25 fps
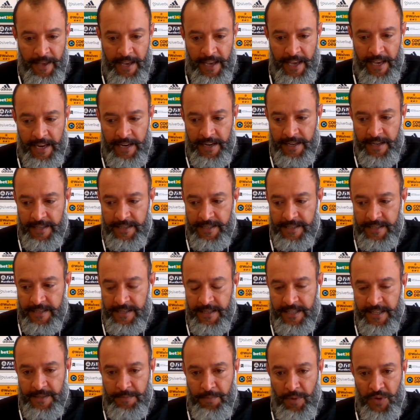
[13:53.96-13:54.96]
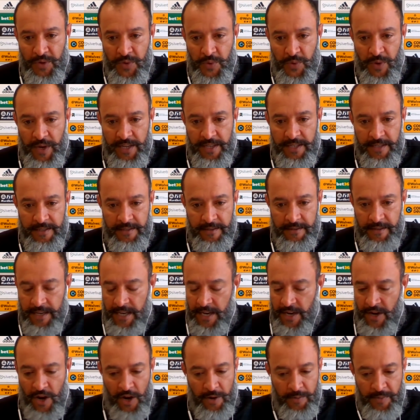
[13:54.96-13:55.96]
And it's both ways,
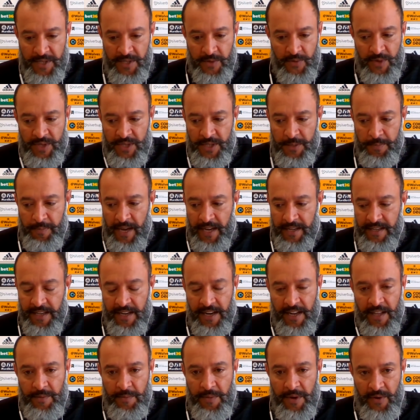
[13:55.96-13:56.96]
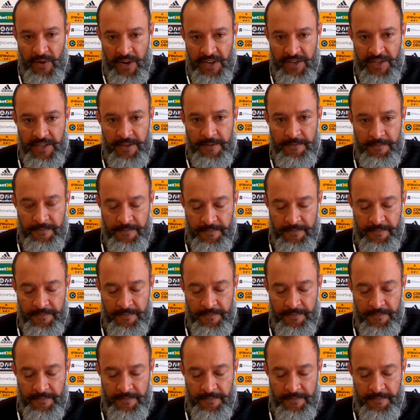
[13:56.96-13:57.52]
enormous respect and admiration.